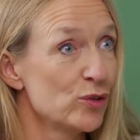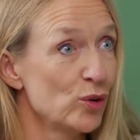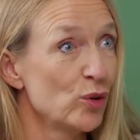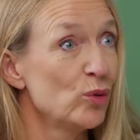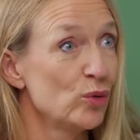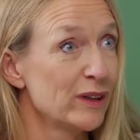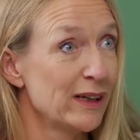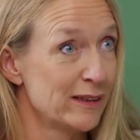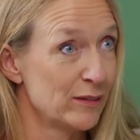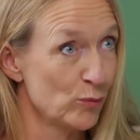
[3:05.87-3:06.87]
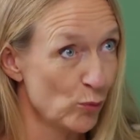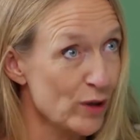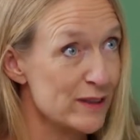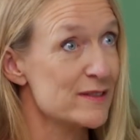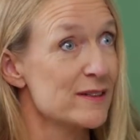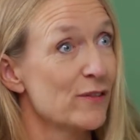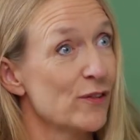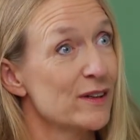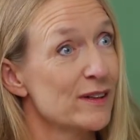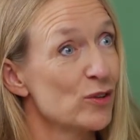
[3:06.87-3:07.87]
know what is
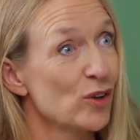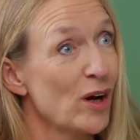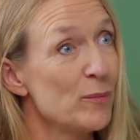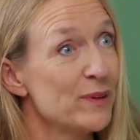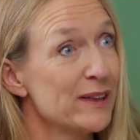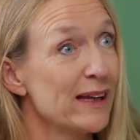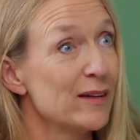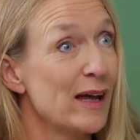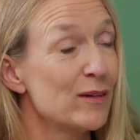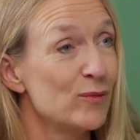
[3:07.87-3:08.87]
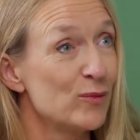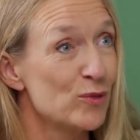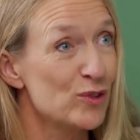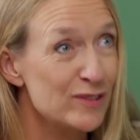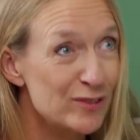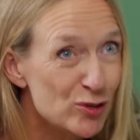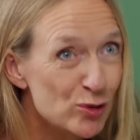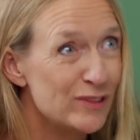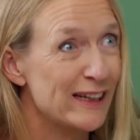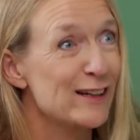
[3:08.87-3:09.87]
different in your company and
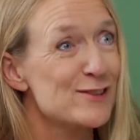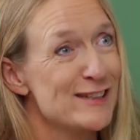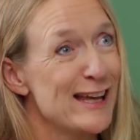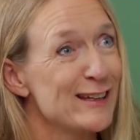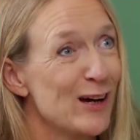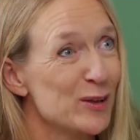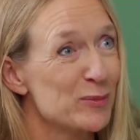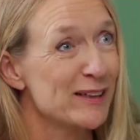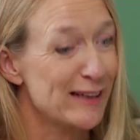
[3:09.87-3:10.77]
to dare stand out a bit.